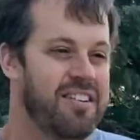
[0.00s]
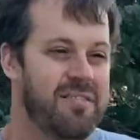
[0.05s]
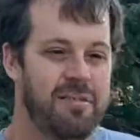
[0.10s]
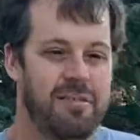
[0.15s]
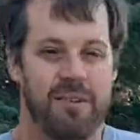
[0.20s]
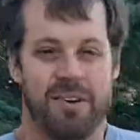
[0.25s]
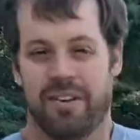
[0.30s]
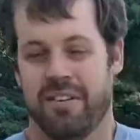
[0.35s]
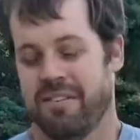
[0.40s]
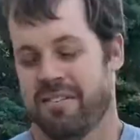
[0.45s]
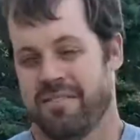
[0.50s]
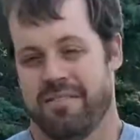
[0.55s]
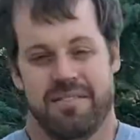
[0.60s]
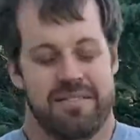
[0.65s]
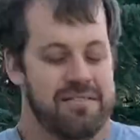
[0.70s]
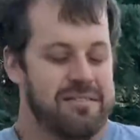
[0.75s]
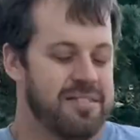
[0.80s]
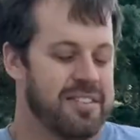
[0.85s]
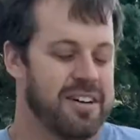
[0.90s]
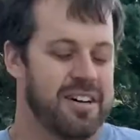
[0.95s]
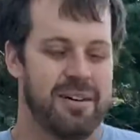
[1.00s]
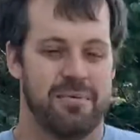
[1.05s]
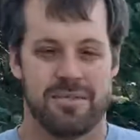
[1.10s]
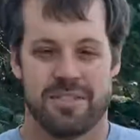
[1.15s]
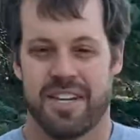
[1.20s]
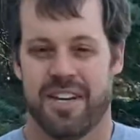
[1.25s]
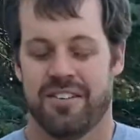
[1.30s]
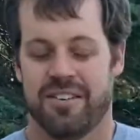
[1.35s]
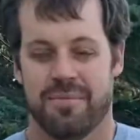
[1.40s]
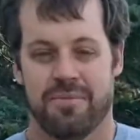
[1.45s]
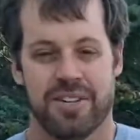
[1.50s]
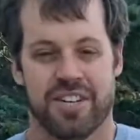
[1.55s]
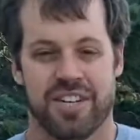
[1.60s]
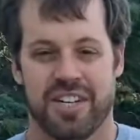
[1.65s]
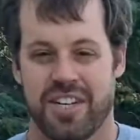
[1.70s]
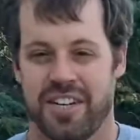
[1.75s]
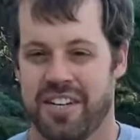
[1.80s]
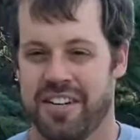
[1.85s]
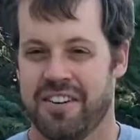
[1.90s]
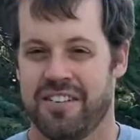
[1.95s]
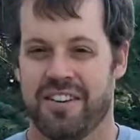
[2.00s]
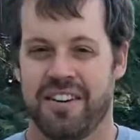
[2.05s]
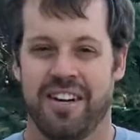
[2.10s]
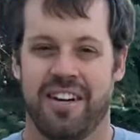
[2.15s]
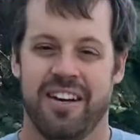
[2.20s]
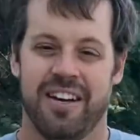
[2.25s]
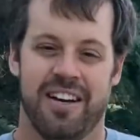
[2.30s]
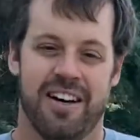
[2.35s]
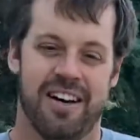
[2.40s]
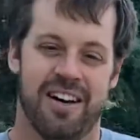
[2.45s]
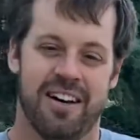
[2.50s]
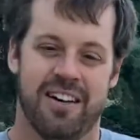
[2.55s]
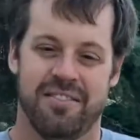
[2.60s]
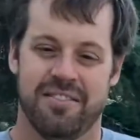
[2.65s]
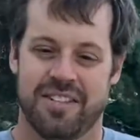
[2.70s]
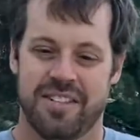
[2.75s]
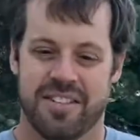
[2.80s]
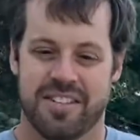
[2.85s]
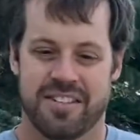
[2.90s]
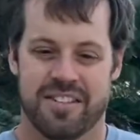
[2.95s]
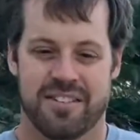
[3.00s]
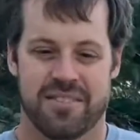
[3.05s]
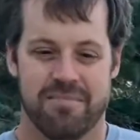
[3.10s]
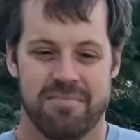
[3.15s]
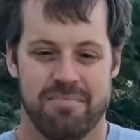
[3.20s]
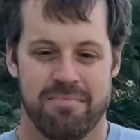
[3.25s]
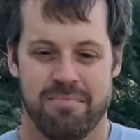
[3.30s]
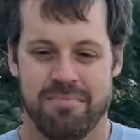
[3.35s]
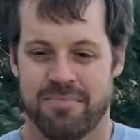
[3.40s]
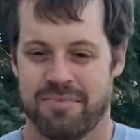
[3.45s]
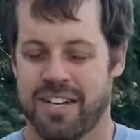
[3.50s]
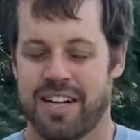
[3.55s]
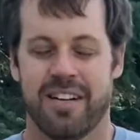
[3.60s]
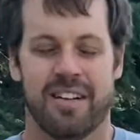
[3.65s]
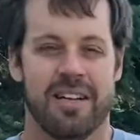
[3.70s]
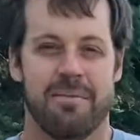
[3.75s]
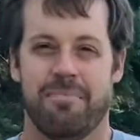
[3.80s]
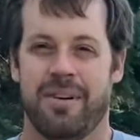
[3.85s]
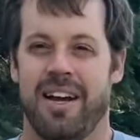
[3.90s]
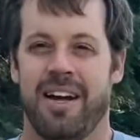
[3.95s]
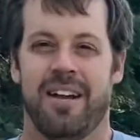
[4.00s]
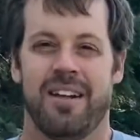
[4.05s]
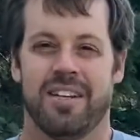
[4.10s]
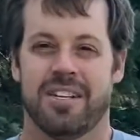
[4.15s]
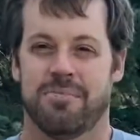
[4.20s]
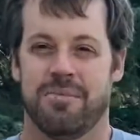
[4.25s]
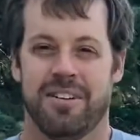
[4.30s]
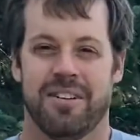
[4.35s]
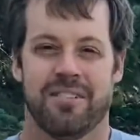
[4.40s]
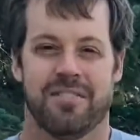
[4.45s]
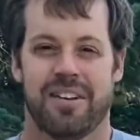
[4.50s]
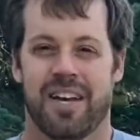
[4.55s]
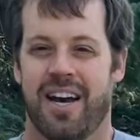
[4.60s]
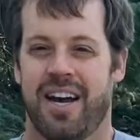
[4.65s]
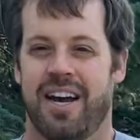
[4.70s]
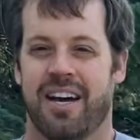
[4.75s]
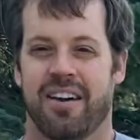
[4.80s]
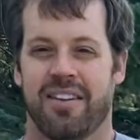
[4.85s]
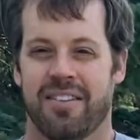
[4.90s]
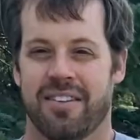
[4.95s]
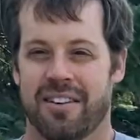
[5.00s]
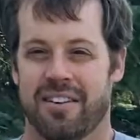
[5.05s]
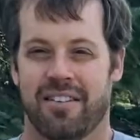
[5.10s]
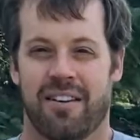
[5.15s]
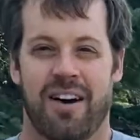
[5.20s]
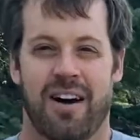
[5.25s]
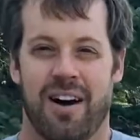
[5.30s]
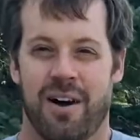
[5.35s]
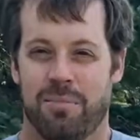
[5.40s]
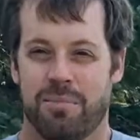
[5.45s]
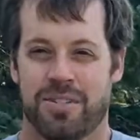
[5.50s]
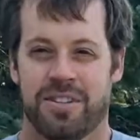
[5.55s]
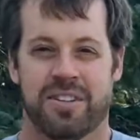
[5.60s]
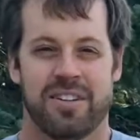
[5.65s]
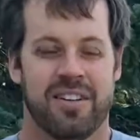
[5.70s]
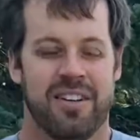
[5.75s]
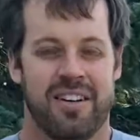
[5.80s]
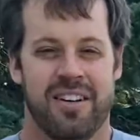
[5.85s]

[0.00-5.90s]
where it comes down to machinery, just daily management of cattle and crops,